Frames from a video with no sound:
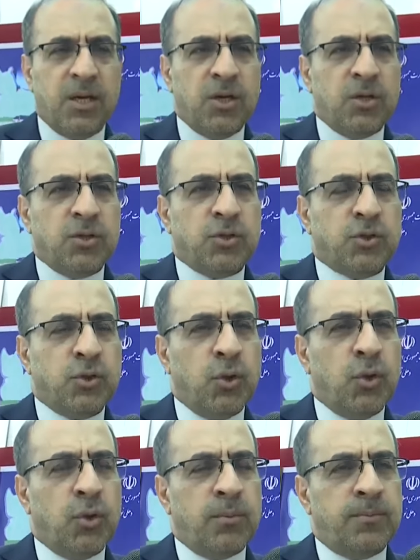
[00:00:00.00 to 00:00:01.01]

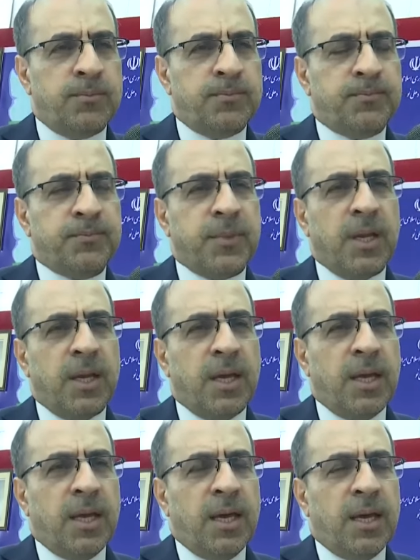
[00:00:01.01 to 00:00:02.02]
So,
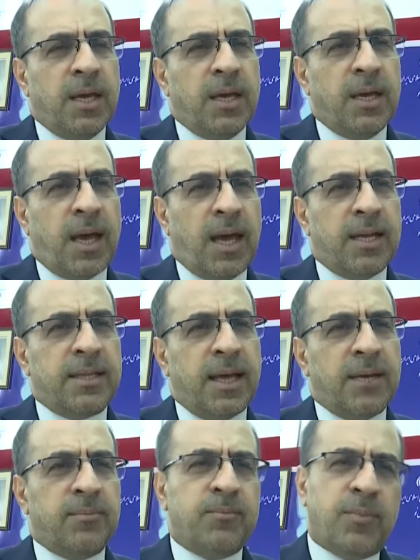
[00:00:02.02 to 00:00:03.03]
uh, and
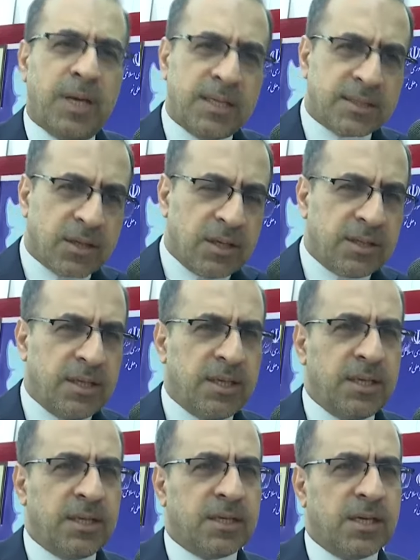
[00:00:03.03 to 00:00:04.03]
uh, based on
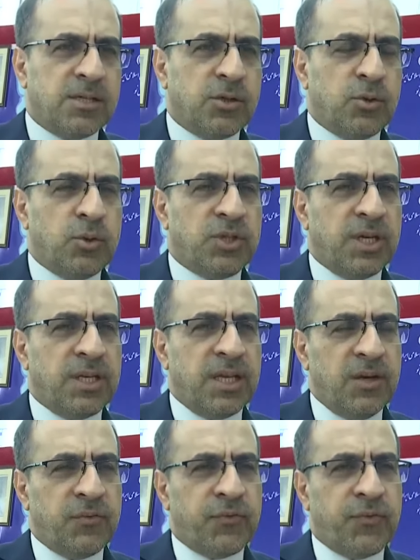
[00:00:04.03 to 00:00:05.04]
the Constitution,
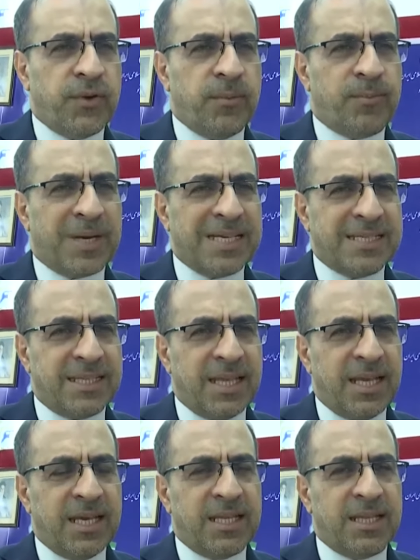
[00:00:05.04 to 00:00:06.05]
if uh,
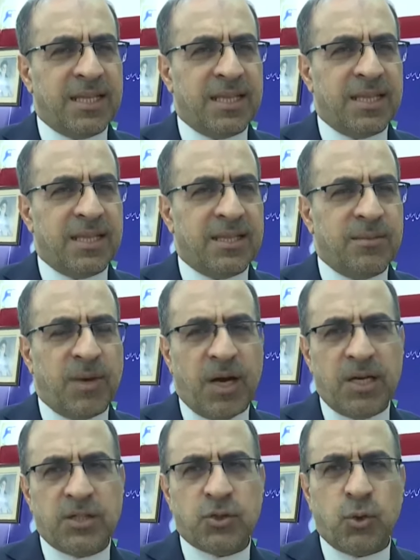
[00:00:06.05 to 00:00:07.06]
president
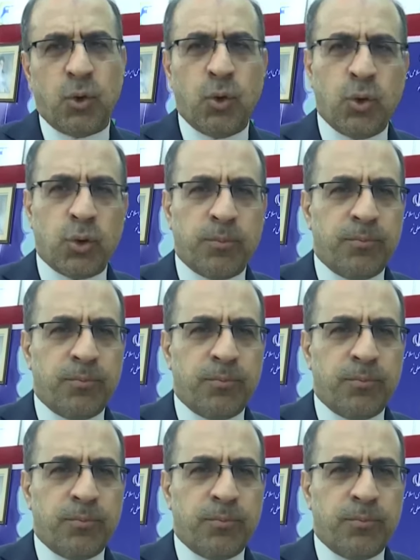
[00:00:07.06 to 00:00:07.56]
demise or